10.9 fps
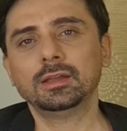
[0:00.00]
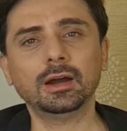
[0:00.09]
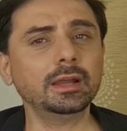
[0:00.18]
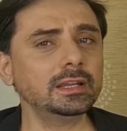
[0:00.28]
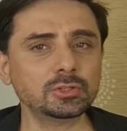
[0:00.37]

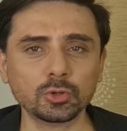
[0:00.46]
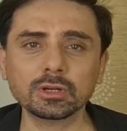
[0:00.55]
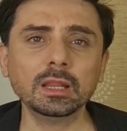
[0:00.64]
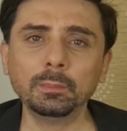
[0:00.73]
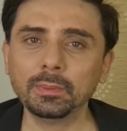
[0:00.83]
Here he
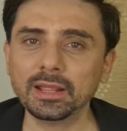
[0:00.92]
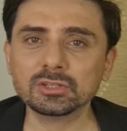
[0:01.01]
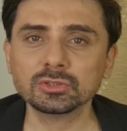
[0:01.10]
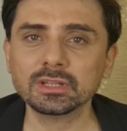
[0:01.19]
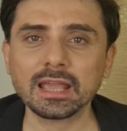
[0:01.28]
totally
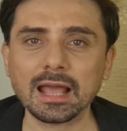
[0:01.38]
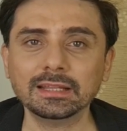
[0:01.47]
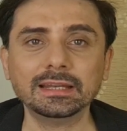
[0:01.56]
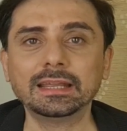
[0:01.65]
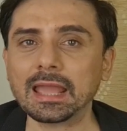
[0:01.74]
plays to the
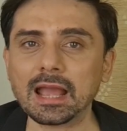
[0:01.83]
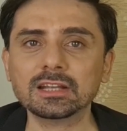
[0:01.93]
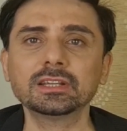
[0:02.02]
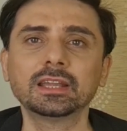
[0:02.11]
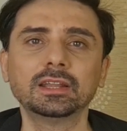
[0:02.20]
gallery,
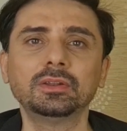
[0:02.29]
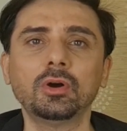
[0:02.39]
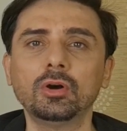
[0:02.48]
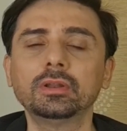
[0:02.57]
cashing in